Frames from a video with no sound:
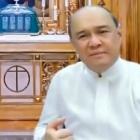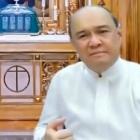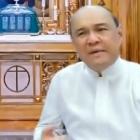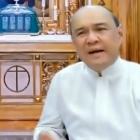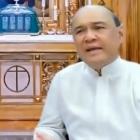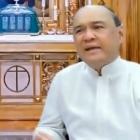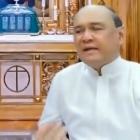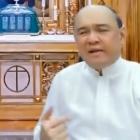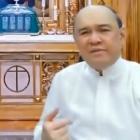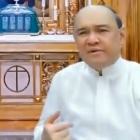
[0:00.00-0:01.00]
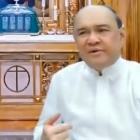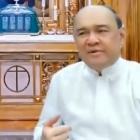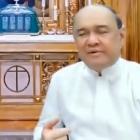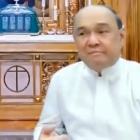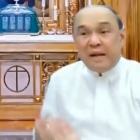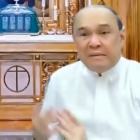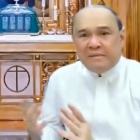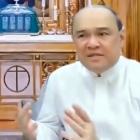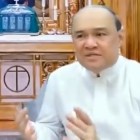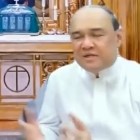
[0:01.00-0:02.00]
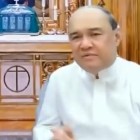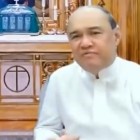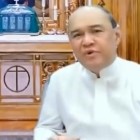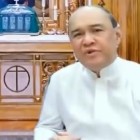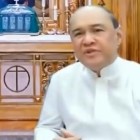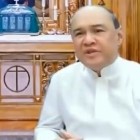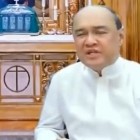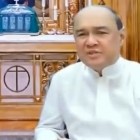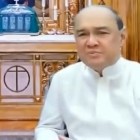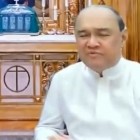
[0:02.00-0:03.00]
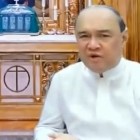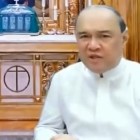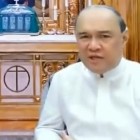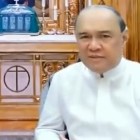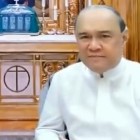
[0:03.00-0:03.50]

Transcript: by another prime minister 40 years before that.